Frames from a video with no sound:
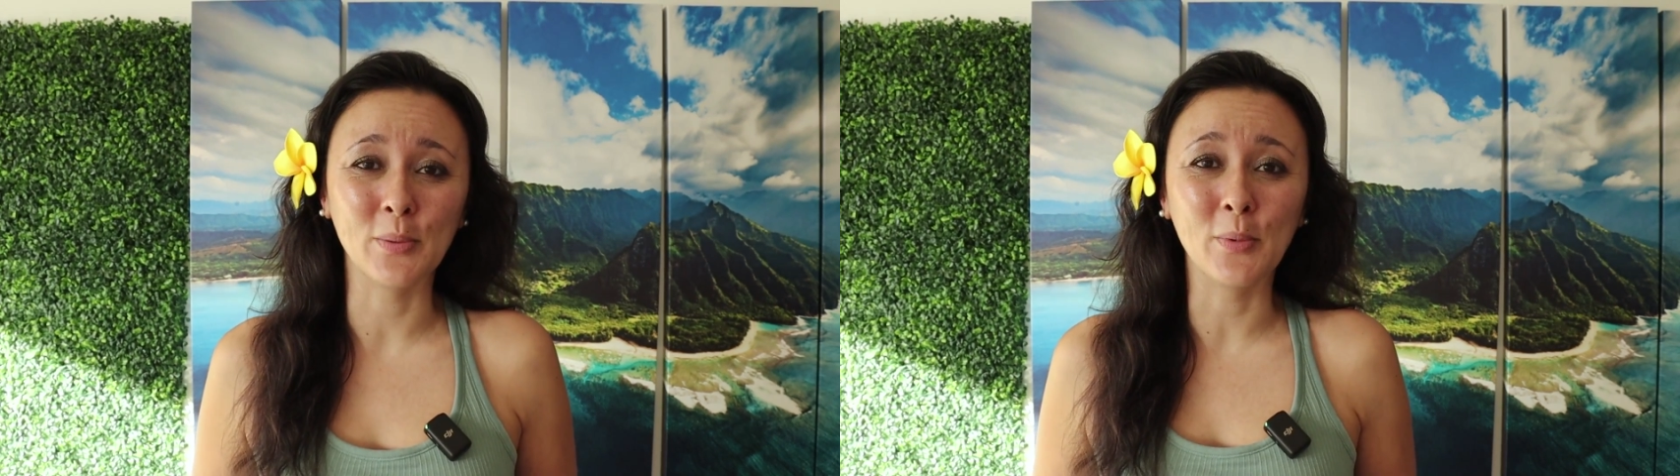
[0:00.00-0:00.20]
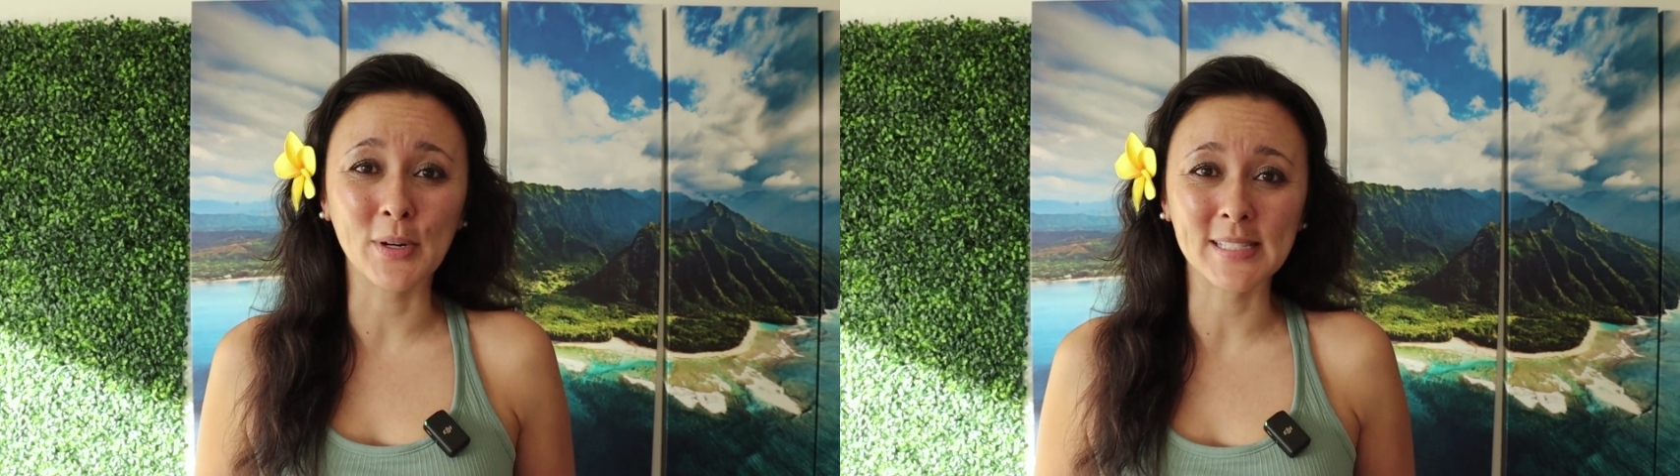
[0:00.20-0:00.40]

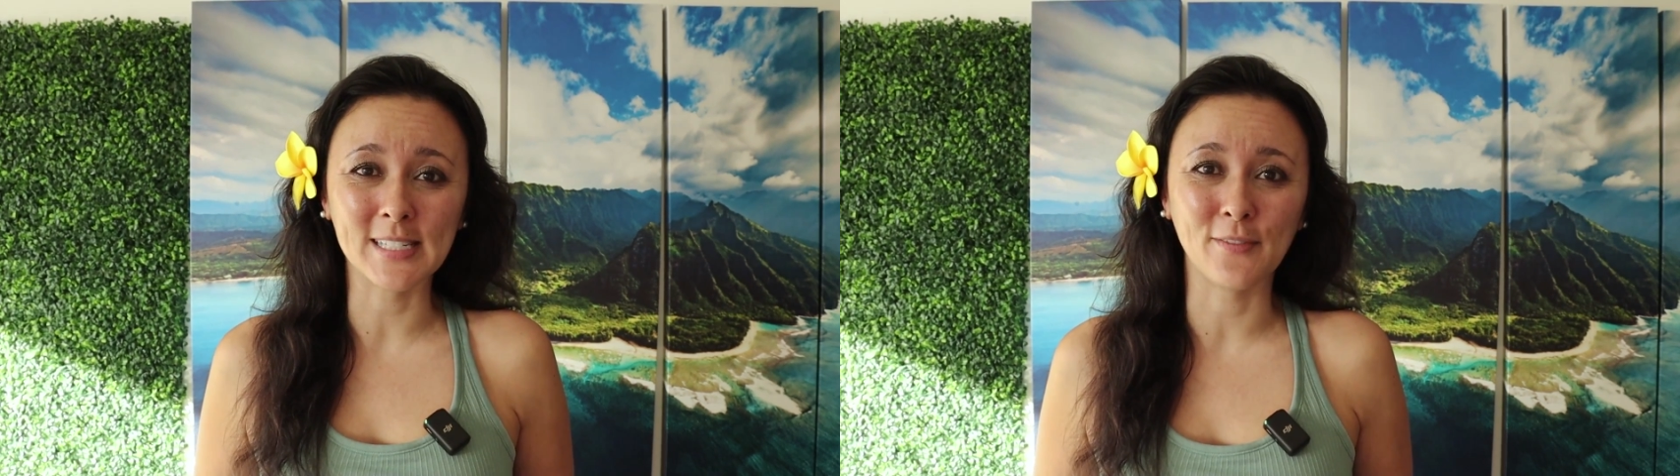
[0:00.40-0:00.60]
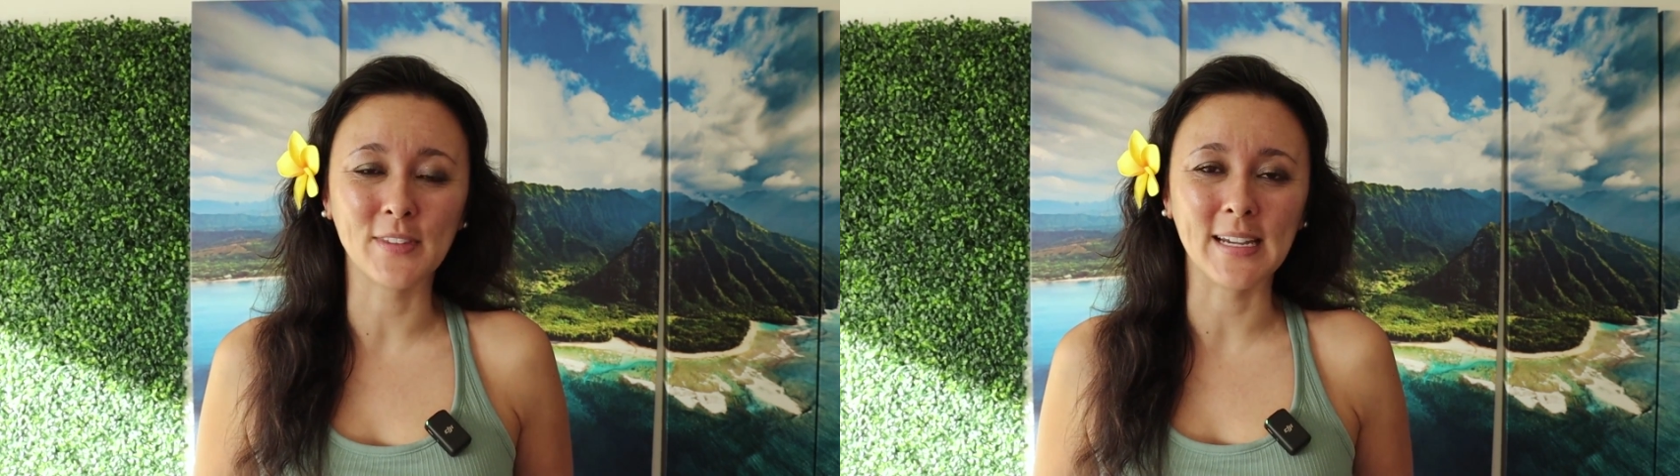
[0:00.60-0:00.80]
or more
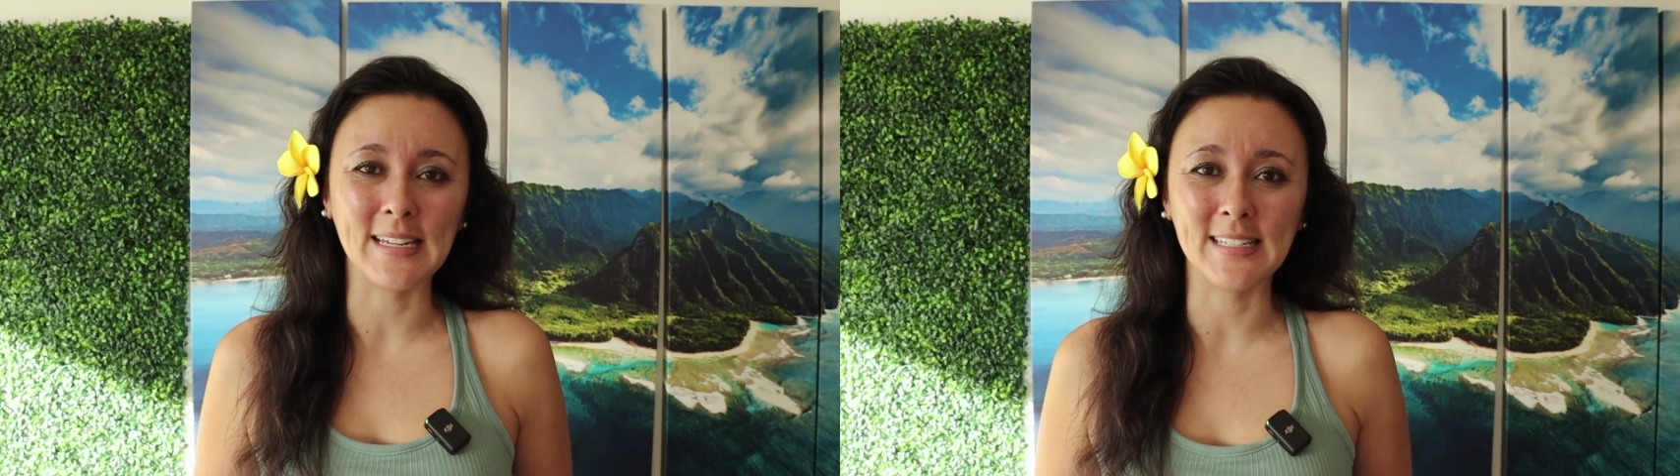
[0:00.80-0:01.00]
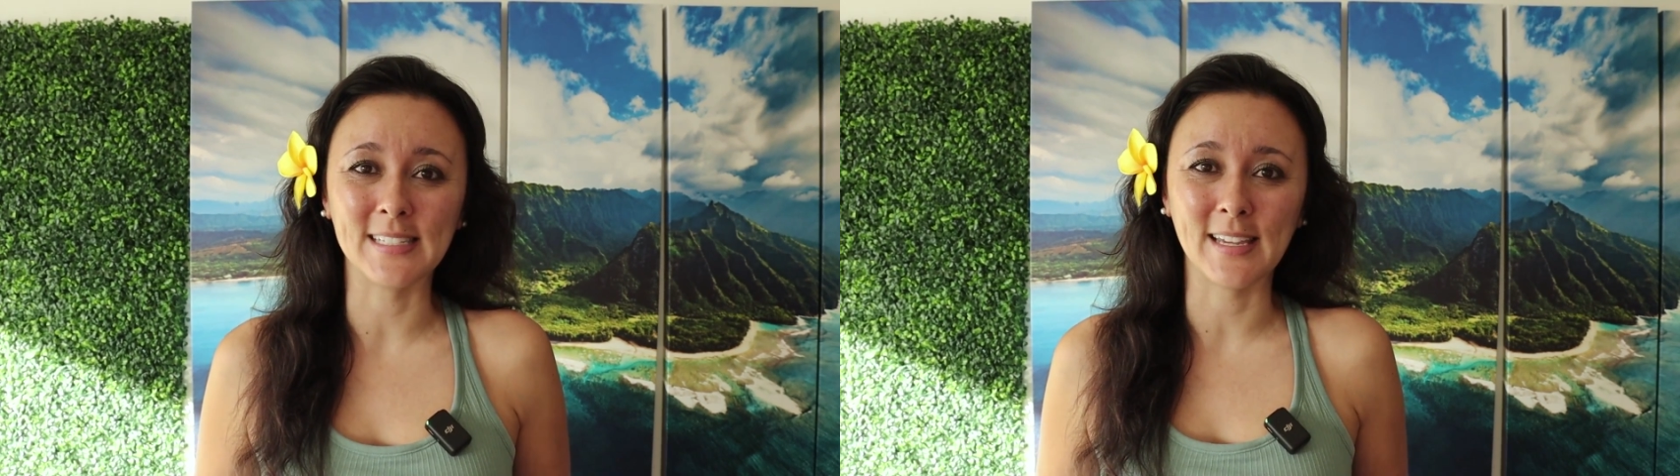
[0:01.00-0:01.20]
stuff that I
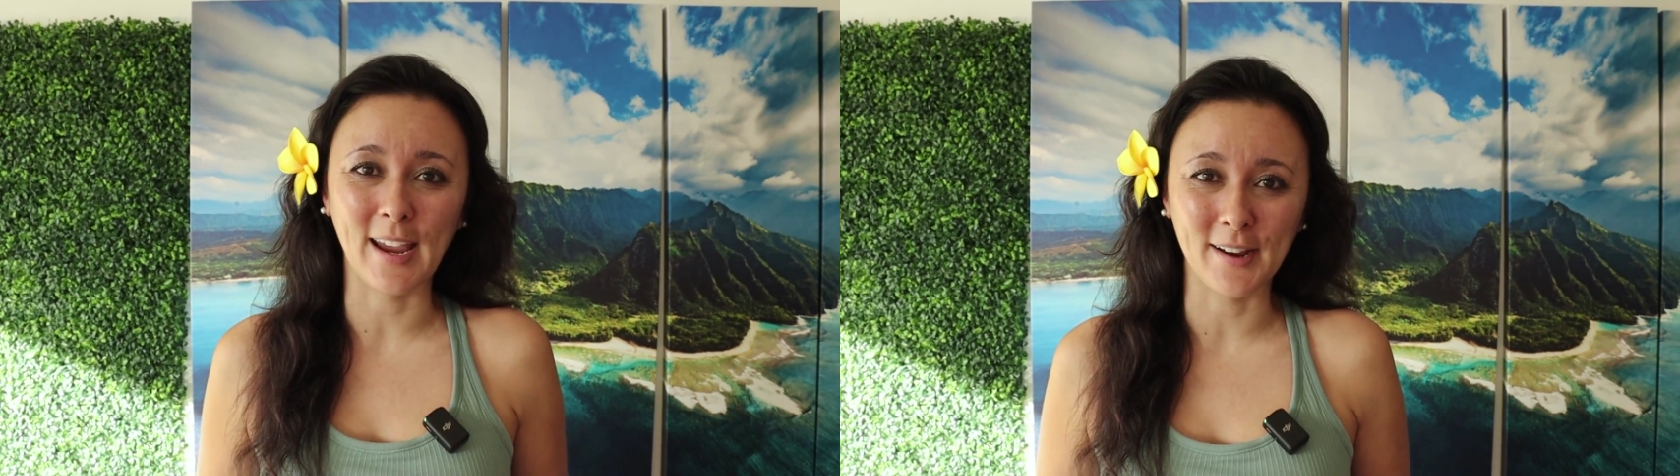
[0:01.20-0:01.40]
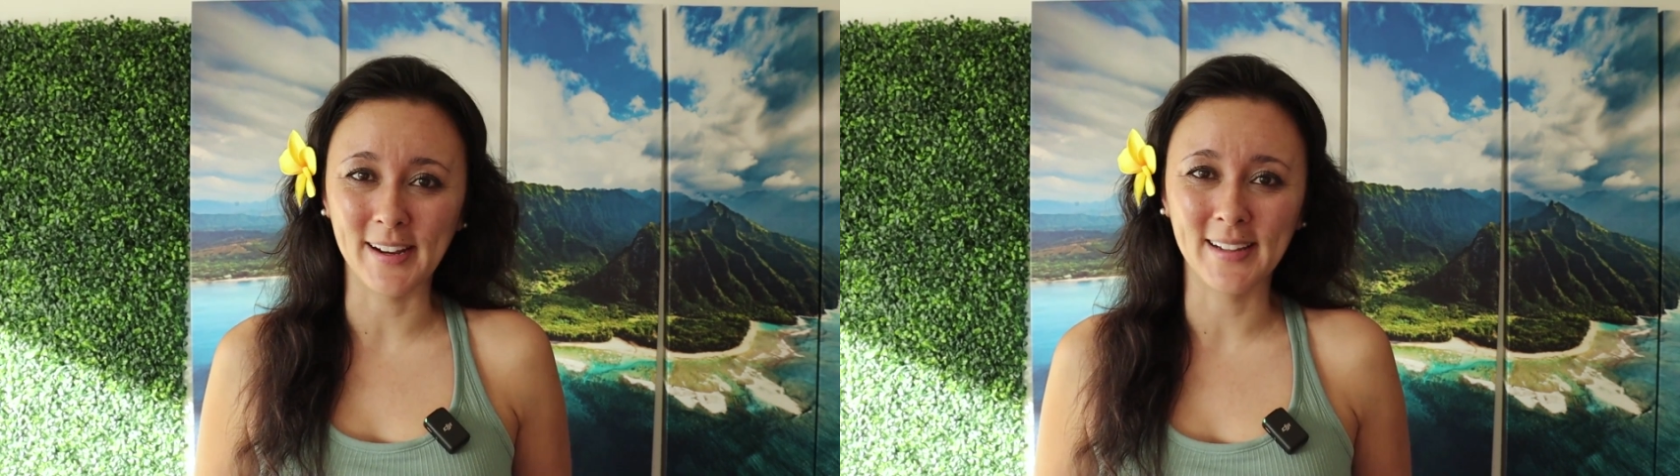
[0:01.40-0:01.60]
need to
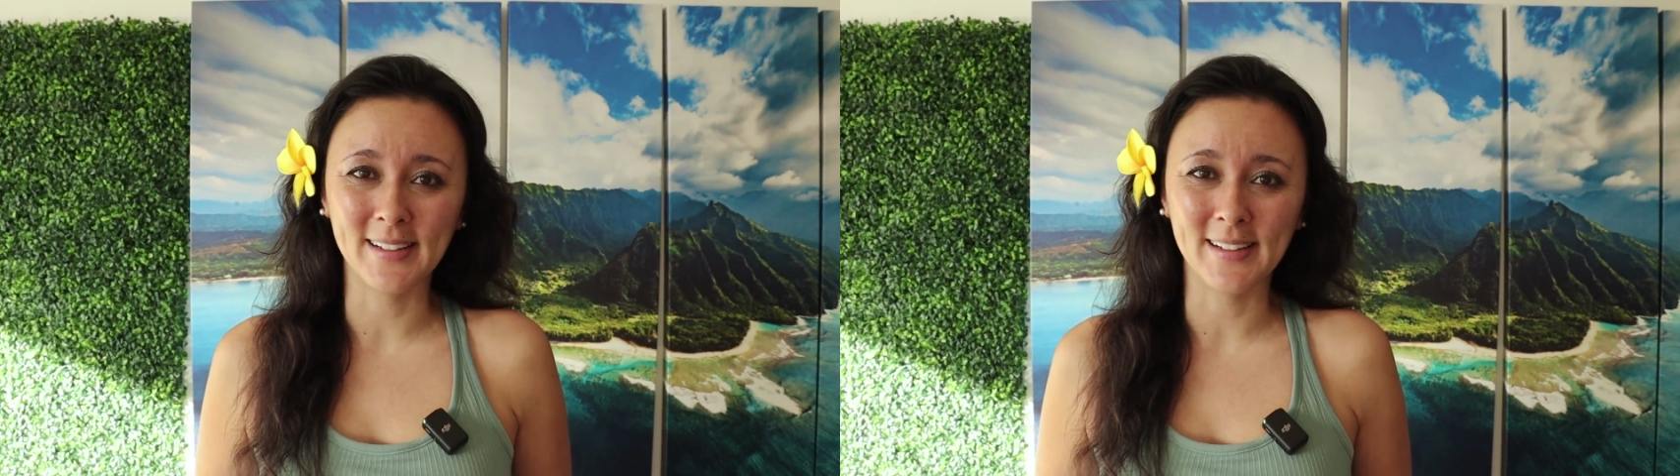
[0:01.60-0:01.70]
carry.